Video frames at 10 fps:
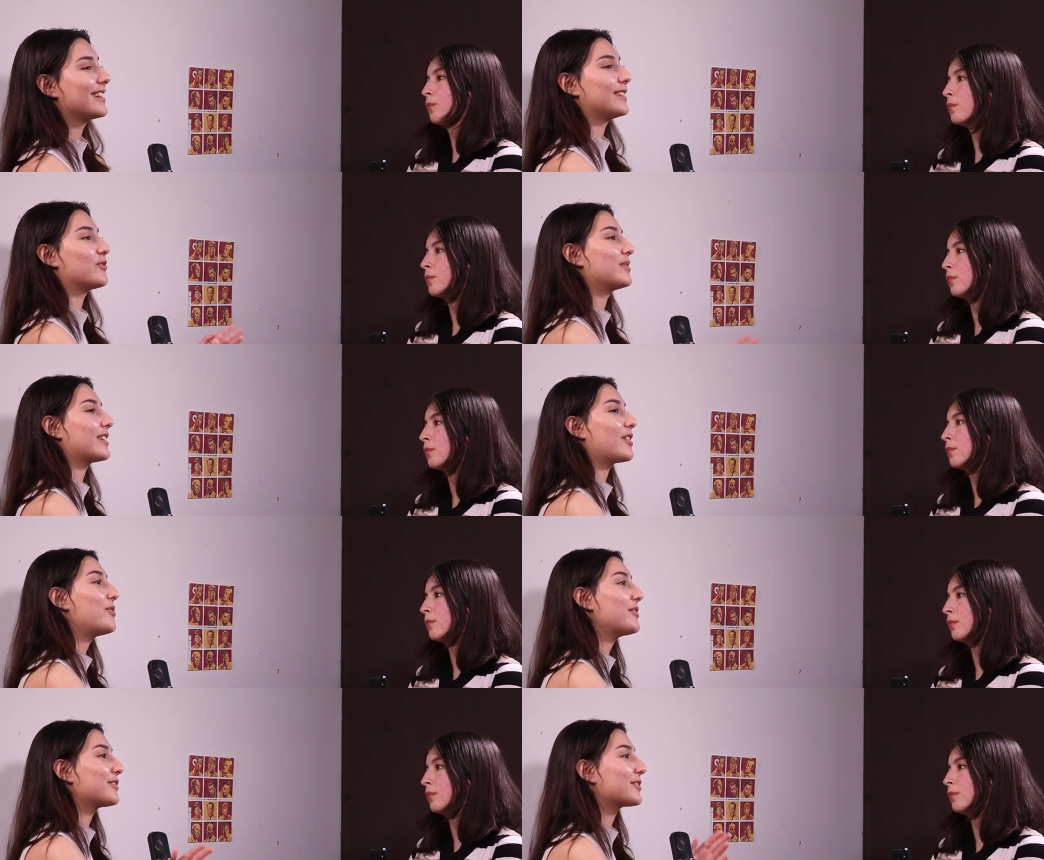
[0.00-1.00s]
Speaker 1: they would be like
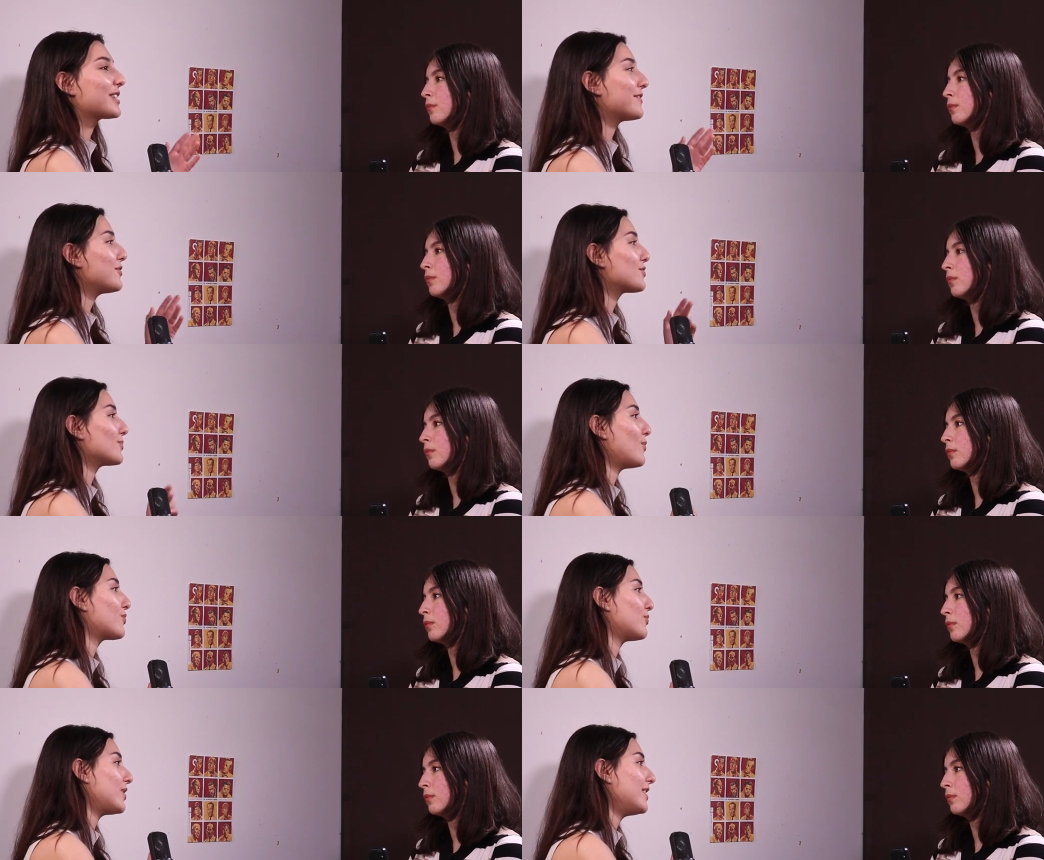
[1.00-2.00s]
oh if, okay if you
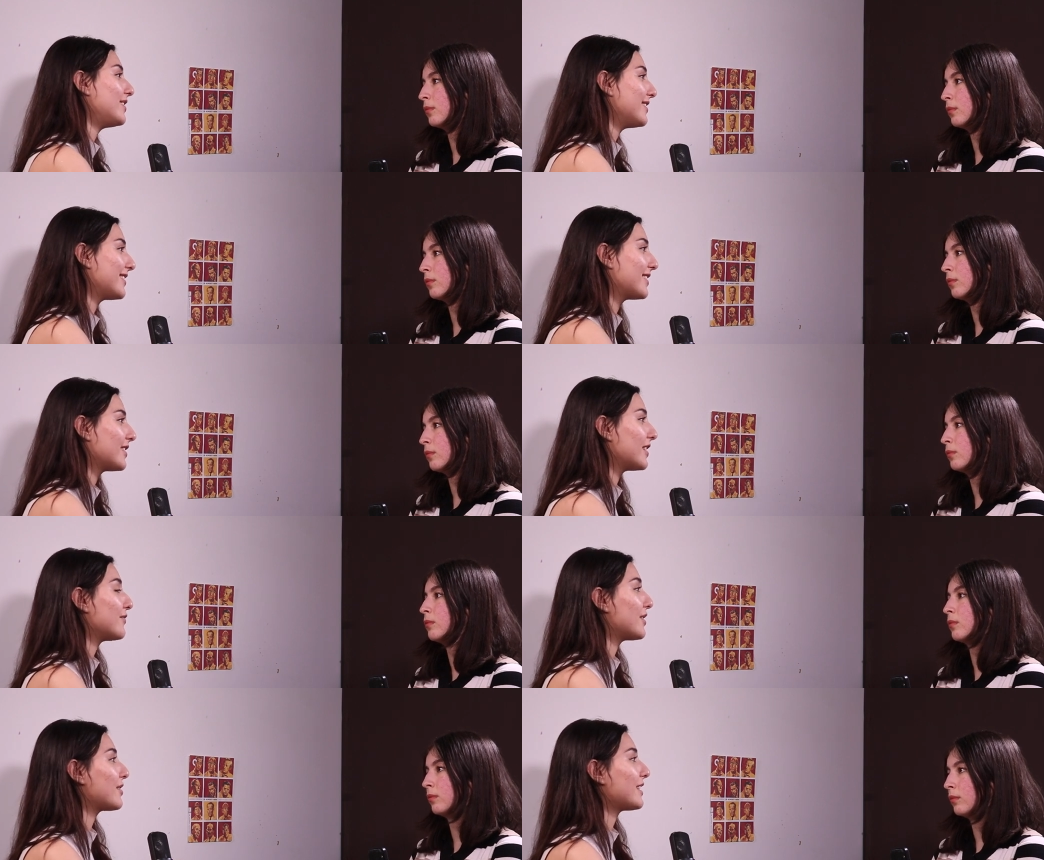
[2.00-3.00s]
smoke weed if
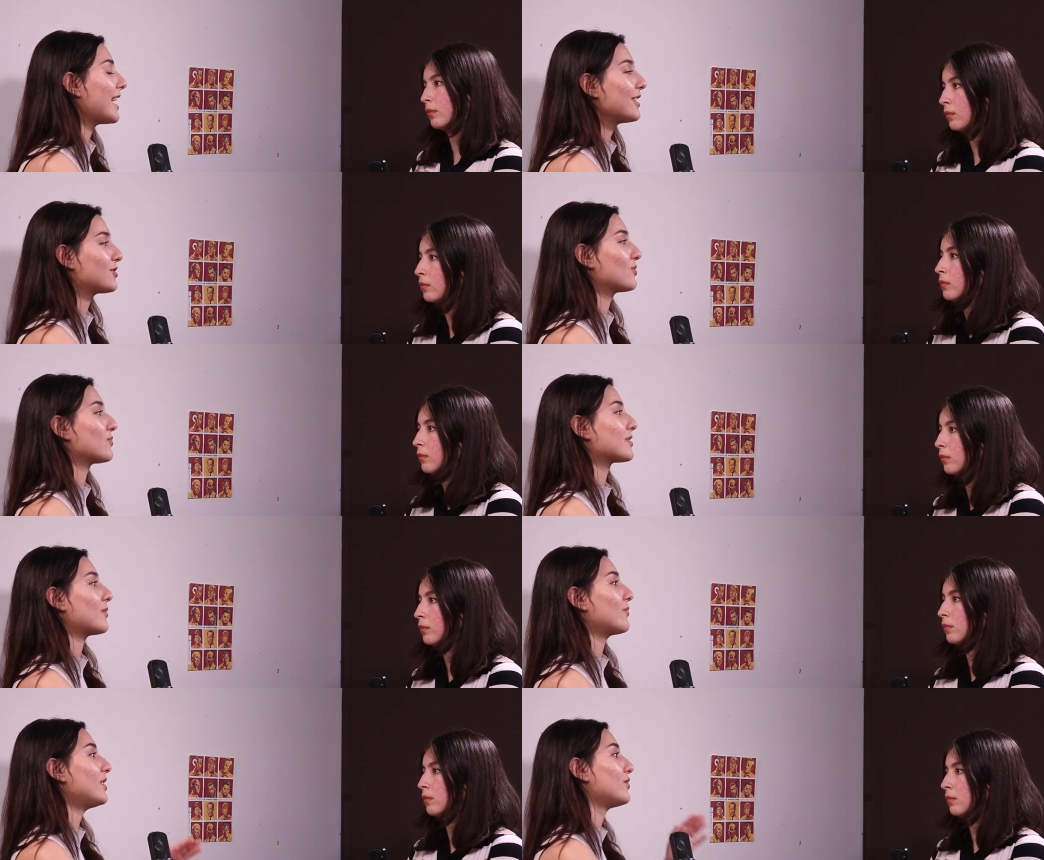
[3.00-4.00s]
we catch you with
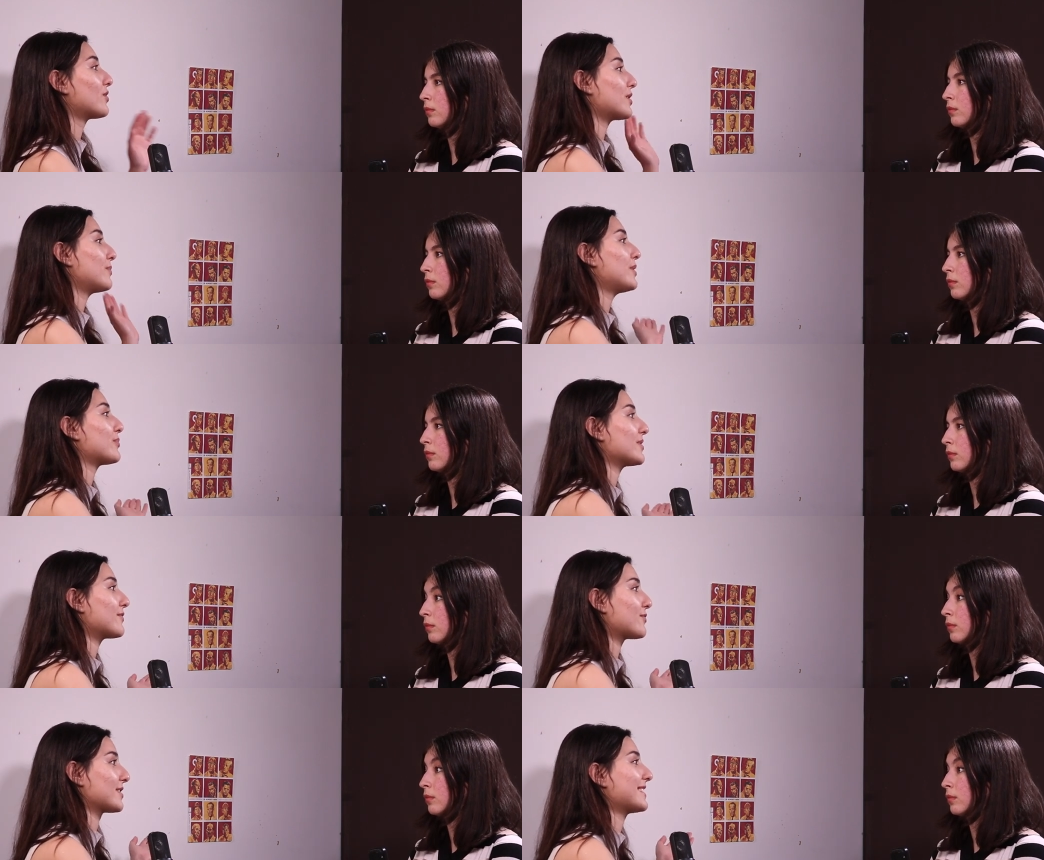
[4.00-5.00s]
some weed you're going to be in prison
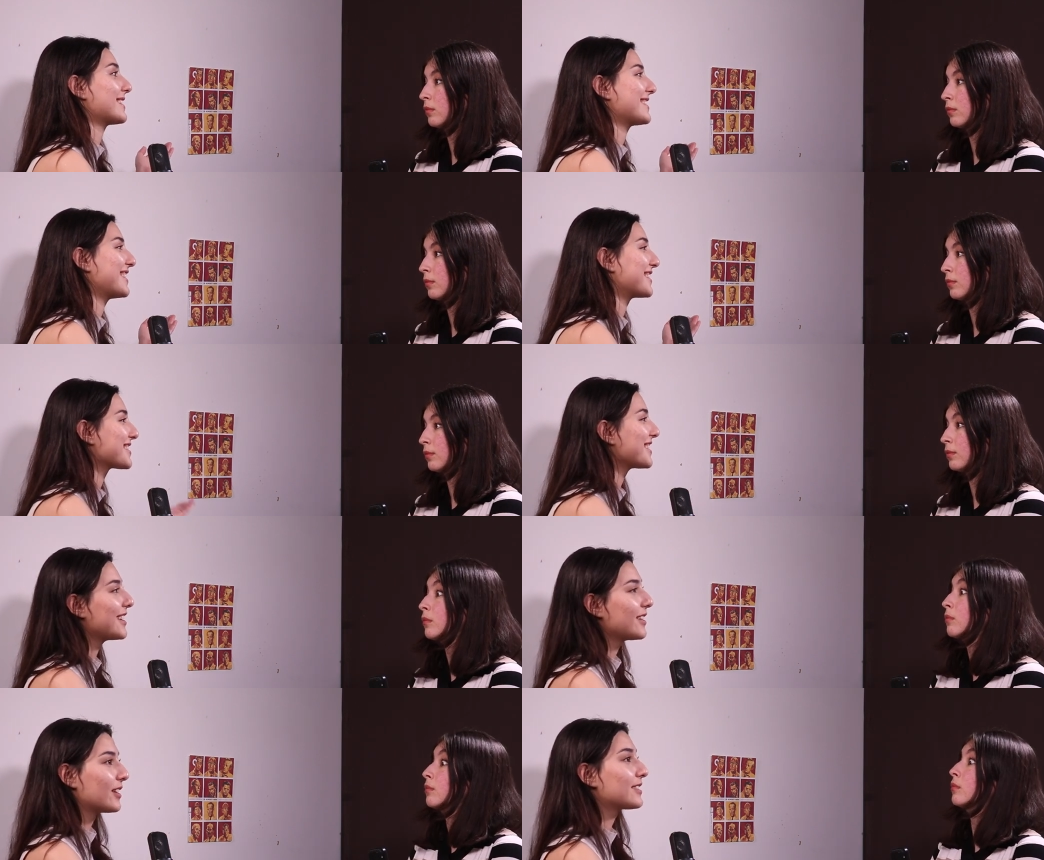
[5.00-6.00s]
for six years
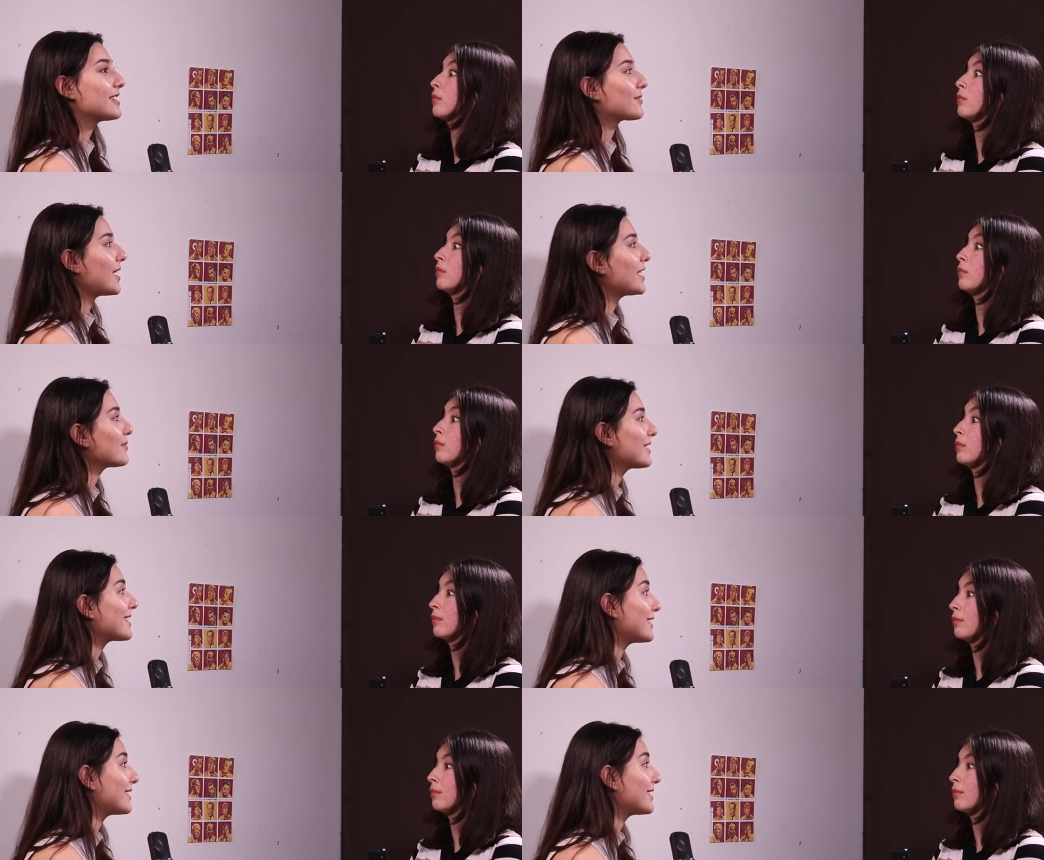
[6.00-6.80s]
like these random things